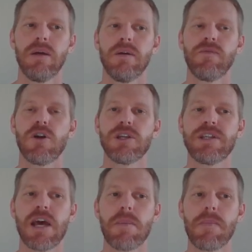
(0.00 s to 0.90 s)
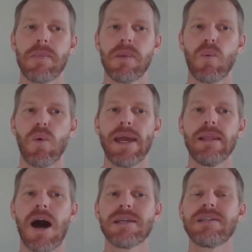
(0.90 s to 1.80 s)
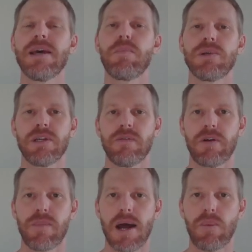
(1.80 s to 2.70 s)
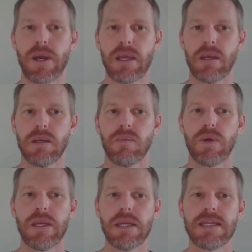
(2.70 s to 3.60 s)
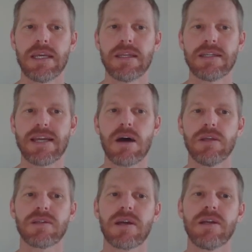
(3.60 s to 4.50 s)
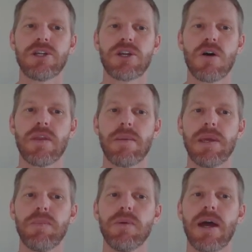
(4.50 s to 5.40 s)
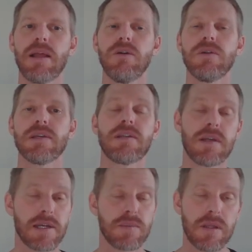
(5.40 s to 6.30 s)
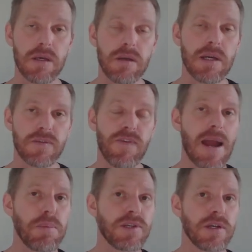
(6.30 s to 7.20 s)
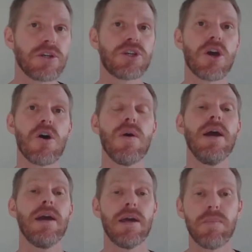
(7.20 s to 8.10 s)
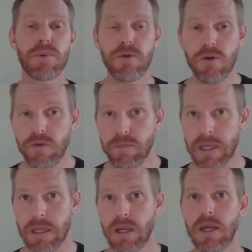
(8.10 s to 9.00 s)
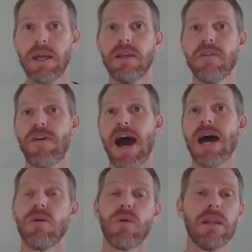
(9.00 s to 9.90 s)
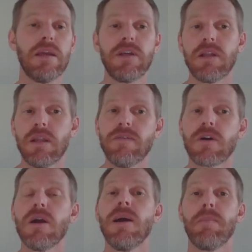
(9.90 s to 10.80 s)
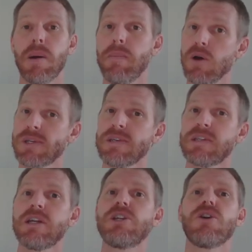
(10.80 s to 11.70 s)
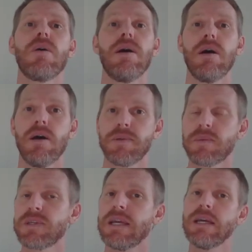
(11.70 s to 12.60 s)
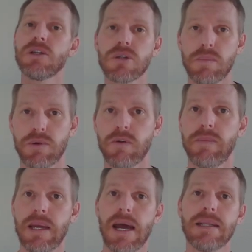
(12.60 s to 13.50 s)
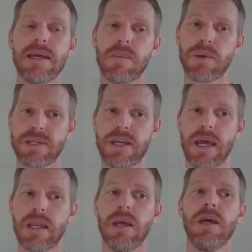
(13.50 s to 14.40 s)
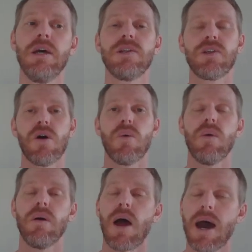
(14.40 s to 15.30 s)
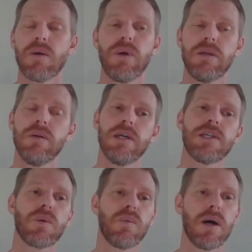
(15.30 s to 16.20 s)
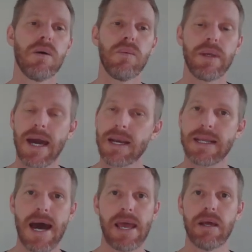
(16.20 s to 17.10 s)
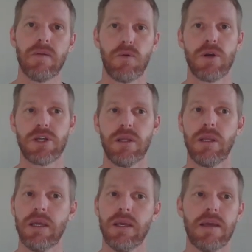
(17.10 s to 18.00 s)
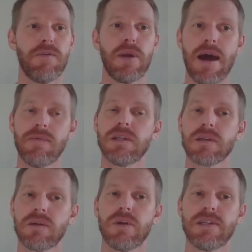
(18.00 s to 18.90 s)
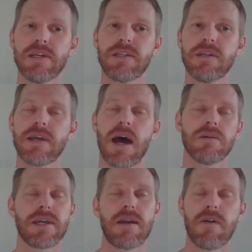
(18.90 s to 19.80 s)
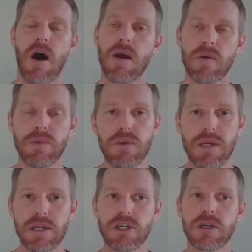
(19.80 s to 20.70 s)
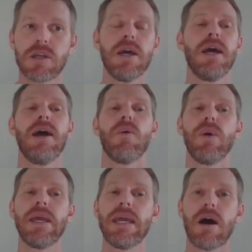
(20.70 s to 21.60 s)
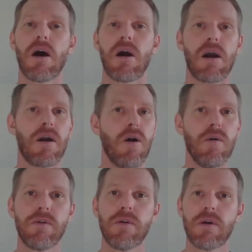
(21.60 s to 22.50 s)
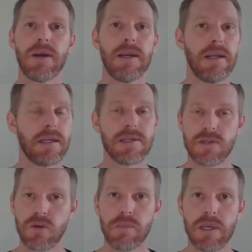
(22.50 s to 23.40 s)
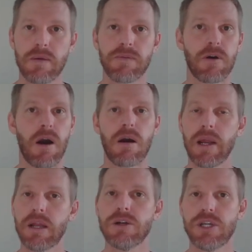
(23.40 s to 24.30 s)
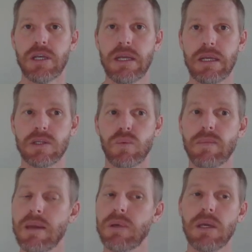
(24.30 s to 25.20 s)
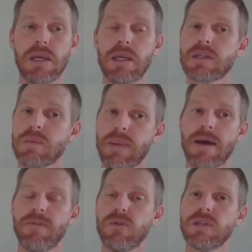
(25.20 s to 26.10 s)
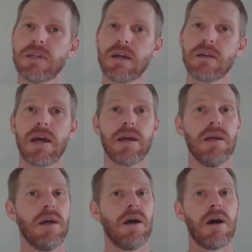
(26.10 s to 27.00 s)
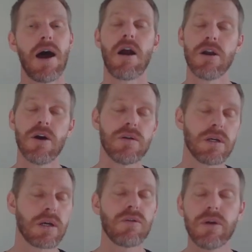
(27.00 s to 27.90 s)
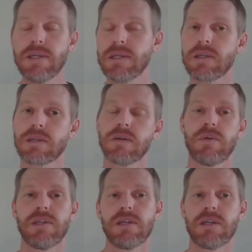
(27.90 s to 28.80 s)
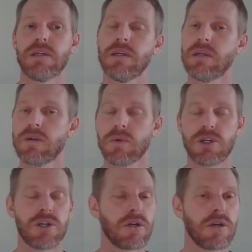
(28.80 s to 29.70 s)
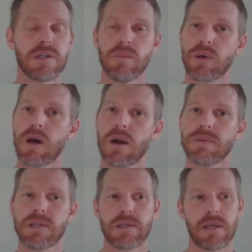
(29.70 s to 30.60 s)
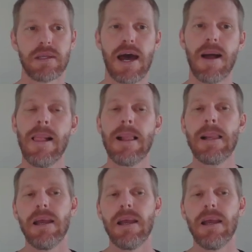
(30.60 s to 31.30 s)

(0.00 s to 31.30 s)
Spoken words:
First step, weight loss, 10% of your body weight. We need to get this down. The studies show that people that lose as little as 5% show an improvement in the fat leaving the liver, but most of the studies show a substantial improvement at 10%. So how do we do this? Well, we got to diet. Unfortunately, if we have insulin resistance outside of an autoimmune condition, we are over consuming for our energy needs. We may be eating some bad foods in there that are known to increase insulin resistance, eating too much sugar and simple carbs, things like that.